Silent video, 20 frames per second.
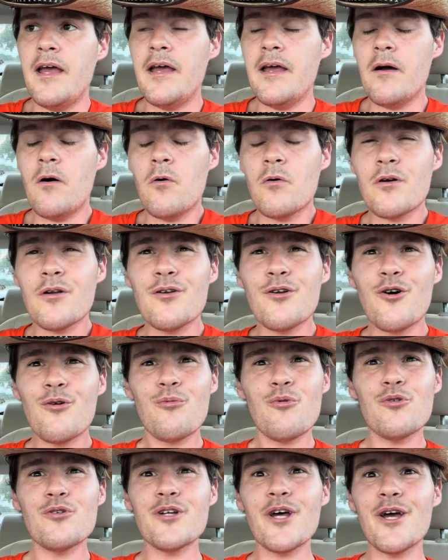on a
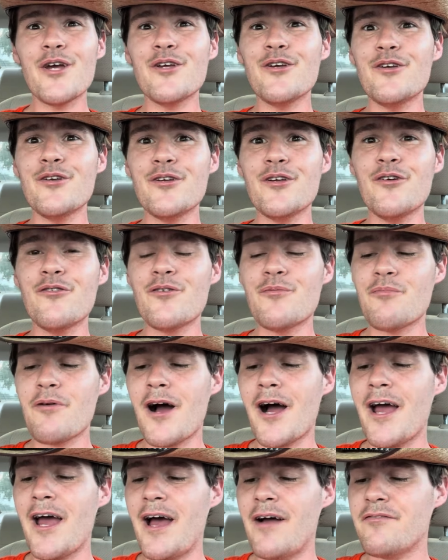normal day you would
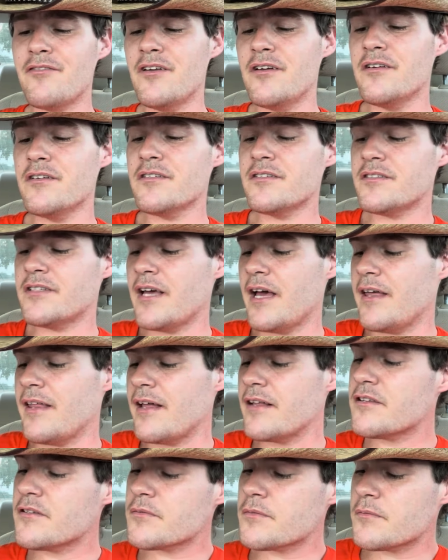probably have to say
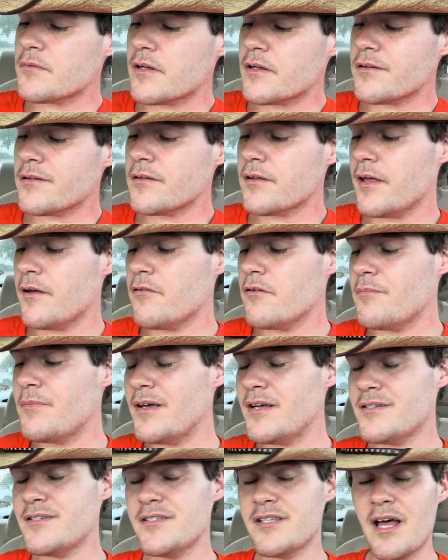that's uh, it would be
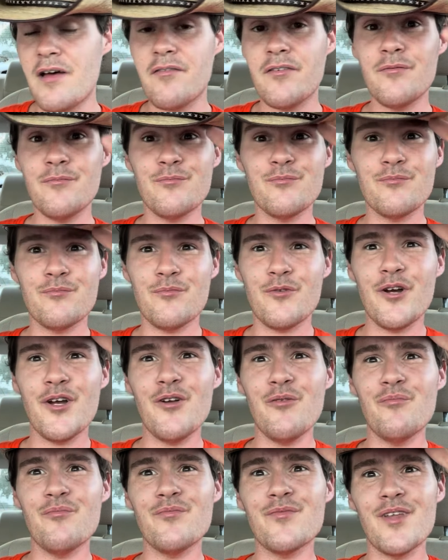a seven
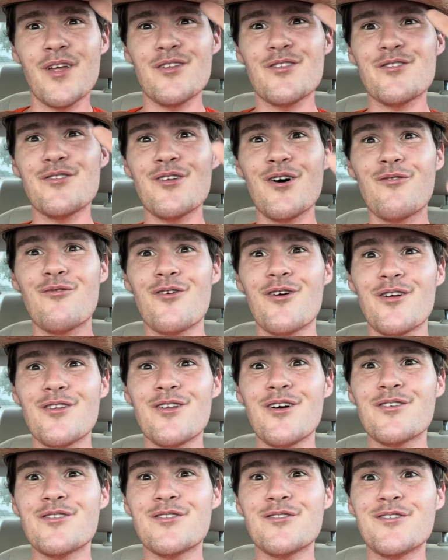right it's no it
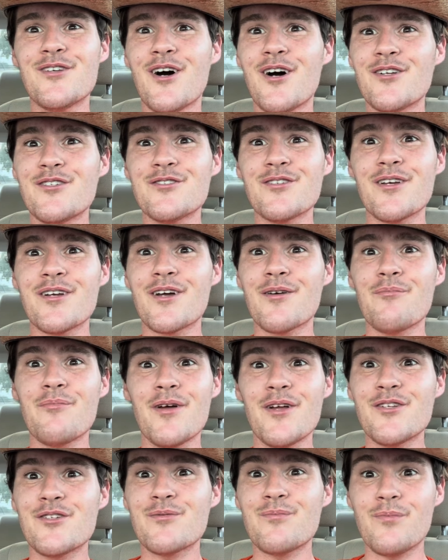doesn't touch like a
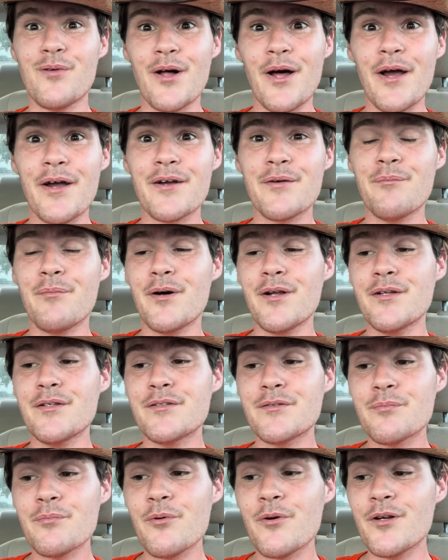pitch black, but
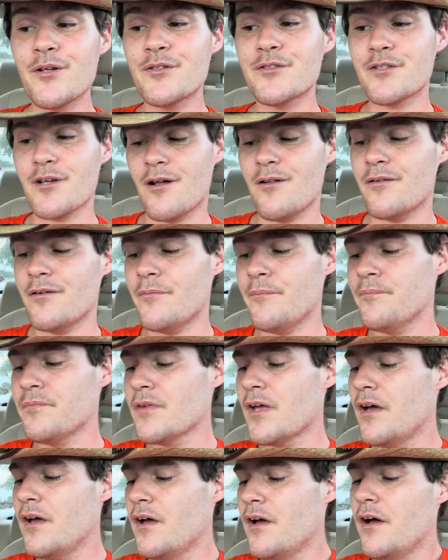it's pretty soft.
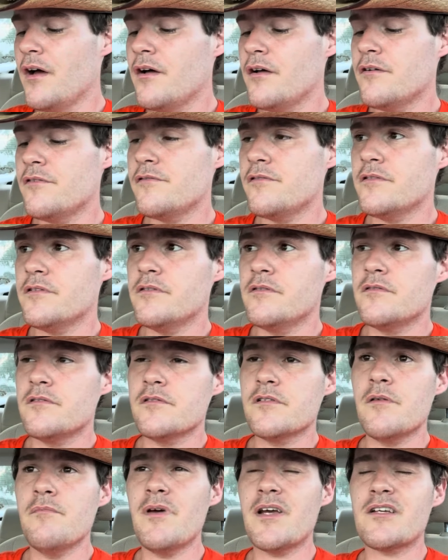
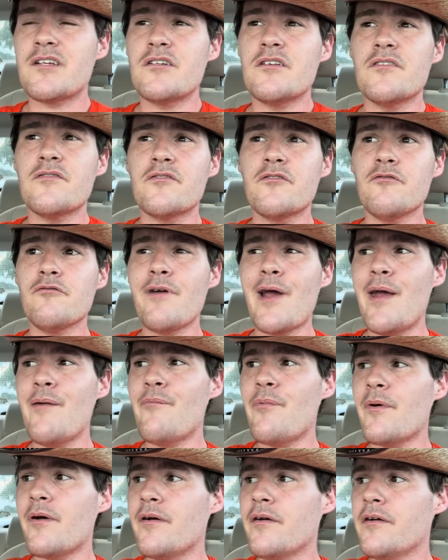The mixture of grape,
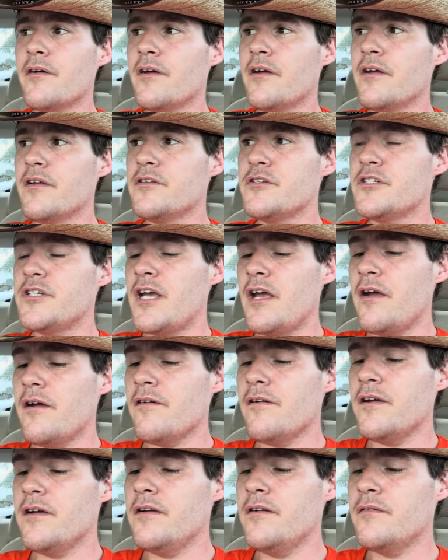
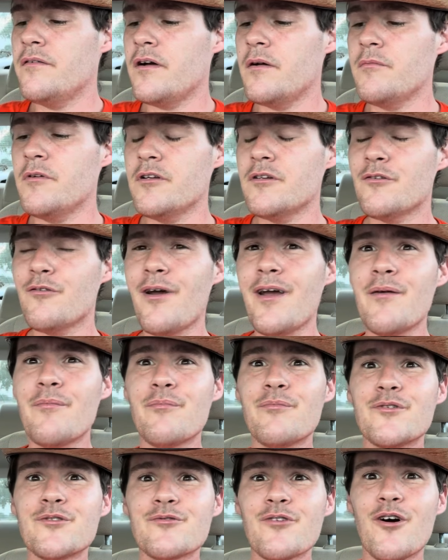cherry, I mean
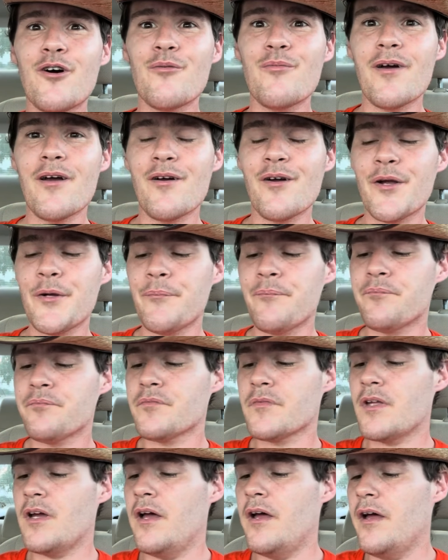grape, strawberry,
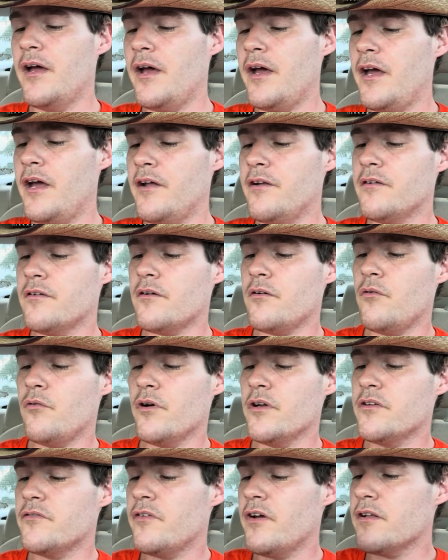and
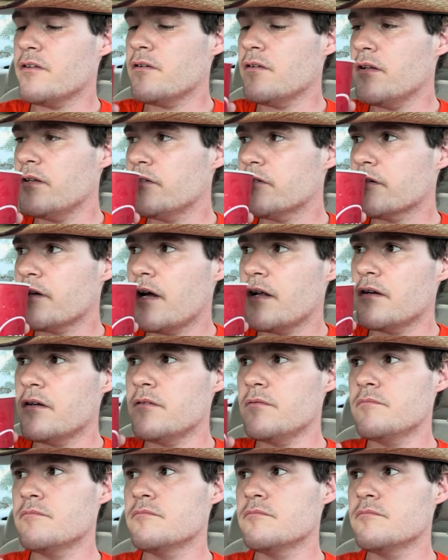orange Fanta. Let's kind of